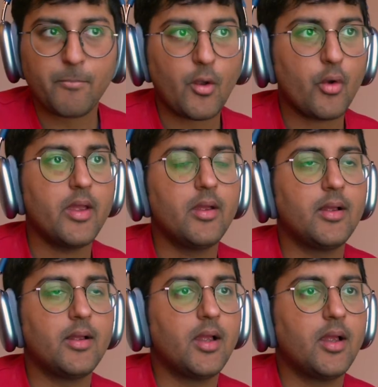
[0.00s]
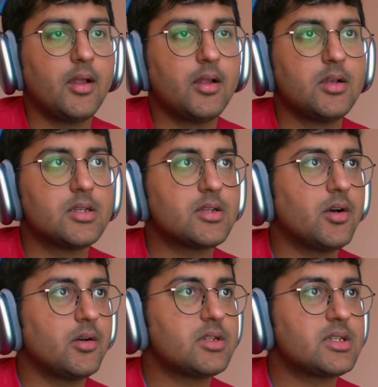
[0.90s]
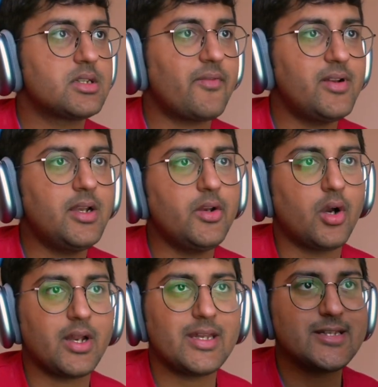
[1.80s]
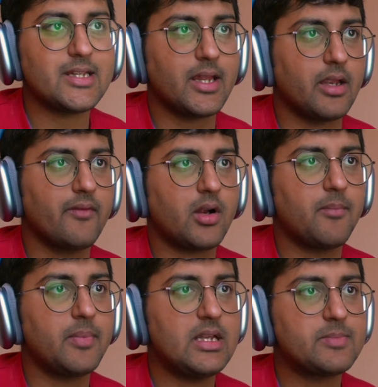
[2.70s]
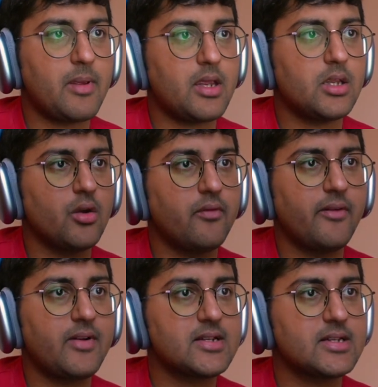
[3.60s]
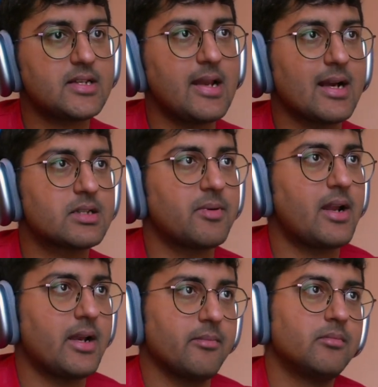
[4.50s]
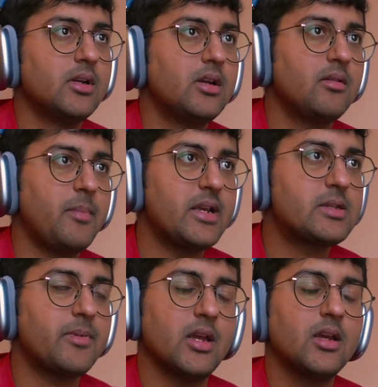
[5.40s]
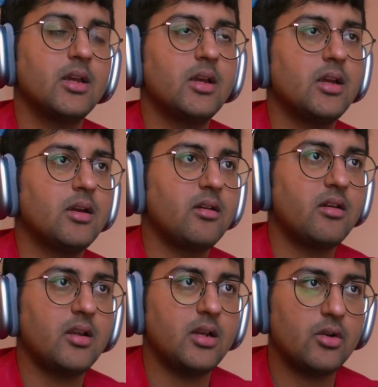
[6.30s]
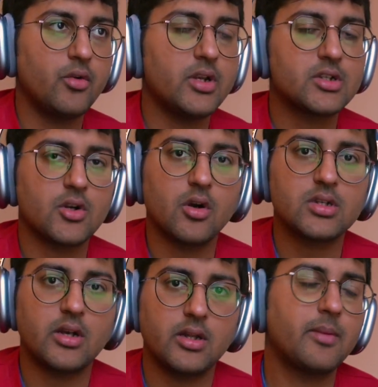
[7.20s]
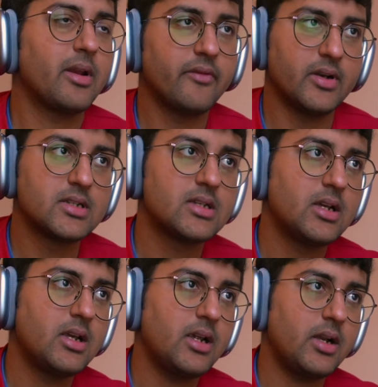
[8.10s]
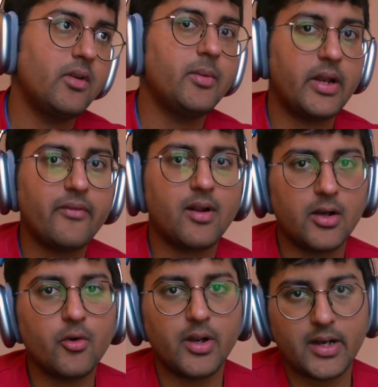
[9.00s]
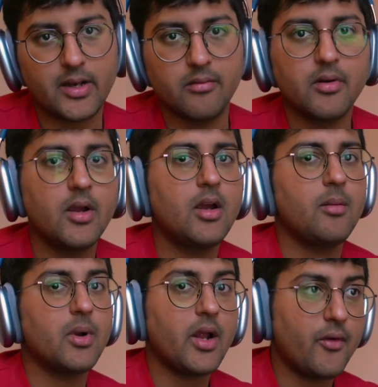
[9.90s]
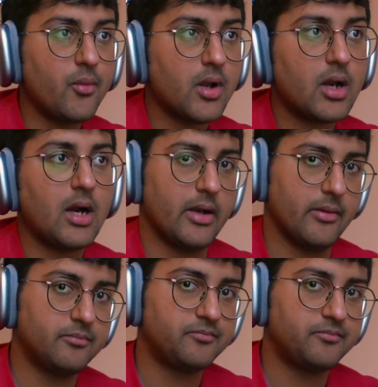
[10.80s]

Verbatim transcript: Okay. So it's definitely not an easy thing. If a company is paying you 50, 60 lakhs per annum, base pay, including stocks and other benefits, it will be difficult to get in, but you have to work hard